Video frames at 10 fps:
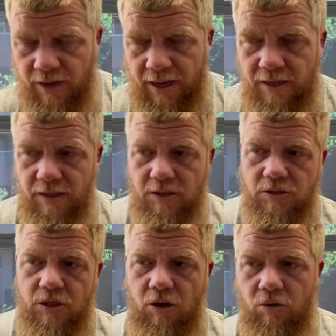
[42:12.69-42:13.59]
Okay,
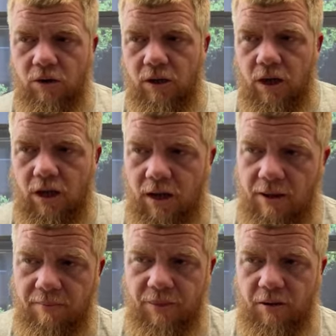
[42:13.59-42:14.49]
so
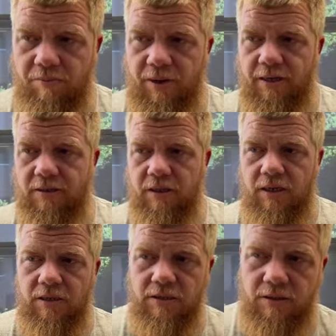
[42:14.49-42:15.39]
um, but uh,